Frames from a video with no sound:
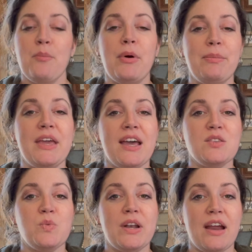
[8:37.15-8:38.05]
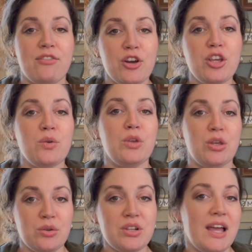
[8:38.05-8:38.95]
but because whenever you
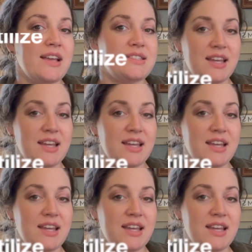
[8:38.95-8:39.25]
utilize